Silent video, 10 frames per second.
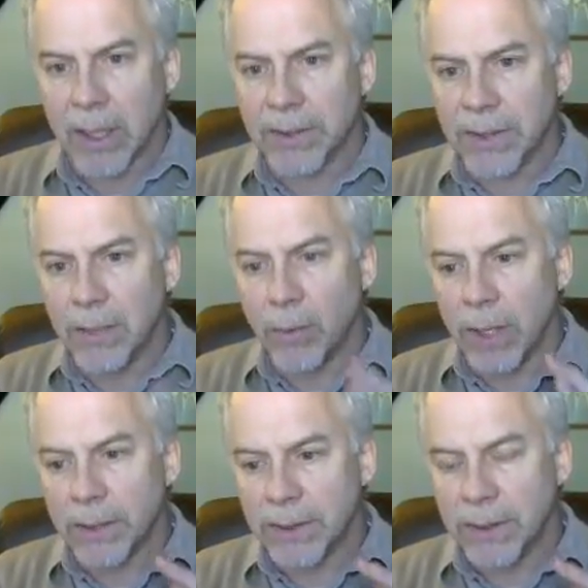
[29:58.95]
because he
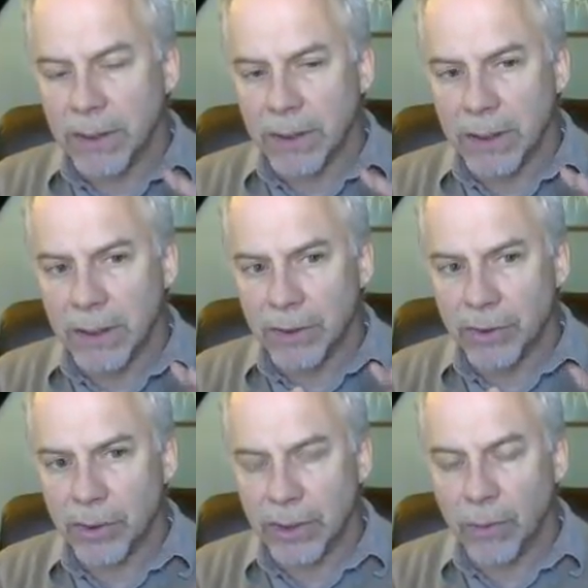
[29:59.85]

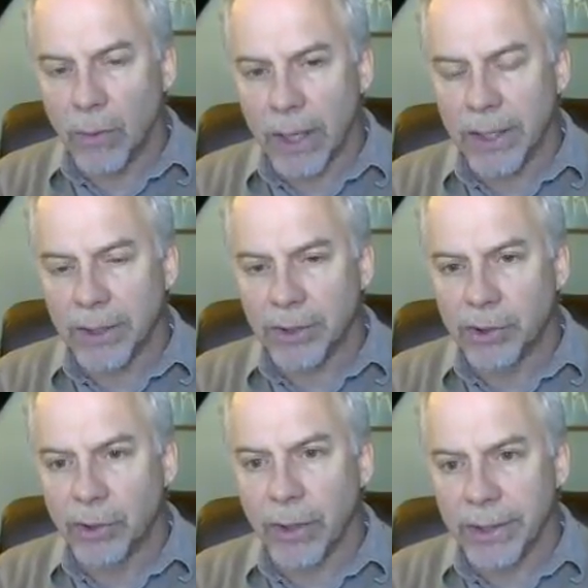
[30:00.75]
wanted his
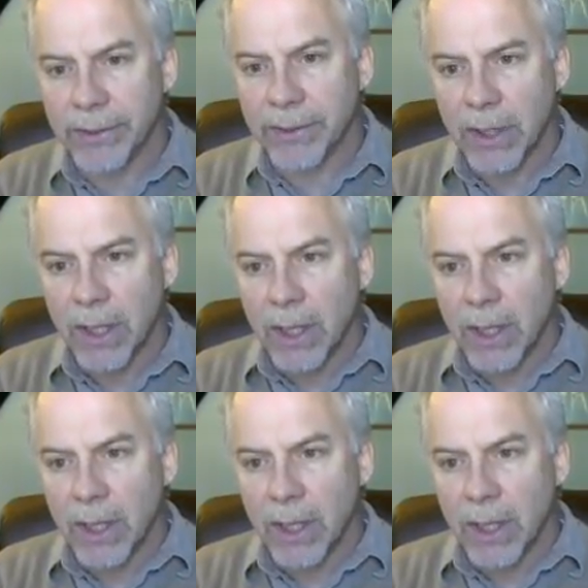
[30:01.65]
students